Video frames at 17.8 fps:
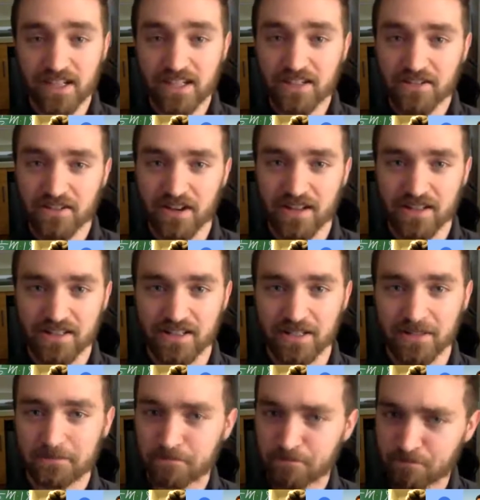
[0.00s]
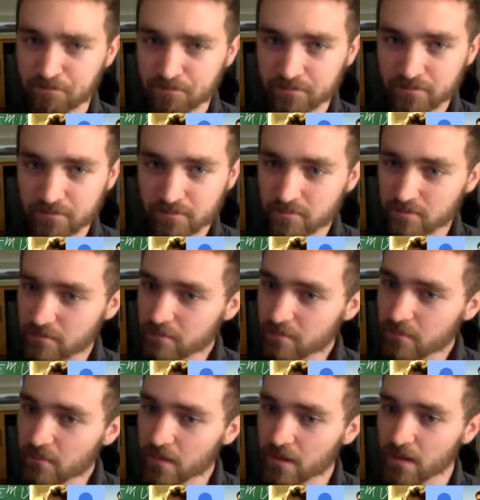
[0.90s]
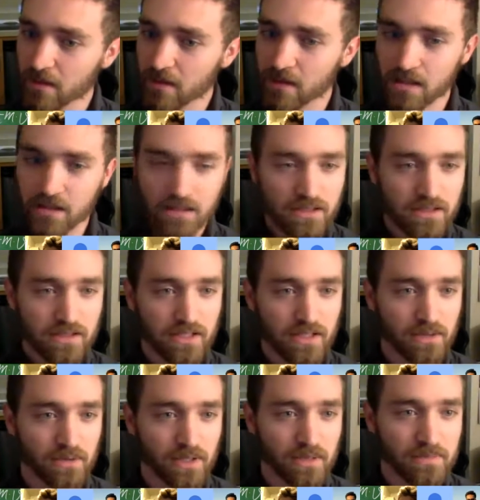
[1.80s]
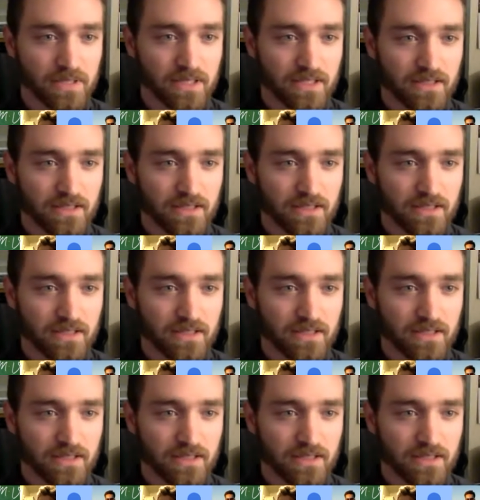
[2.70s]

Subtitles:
interesting. So let me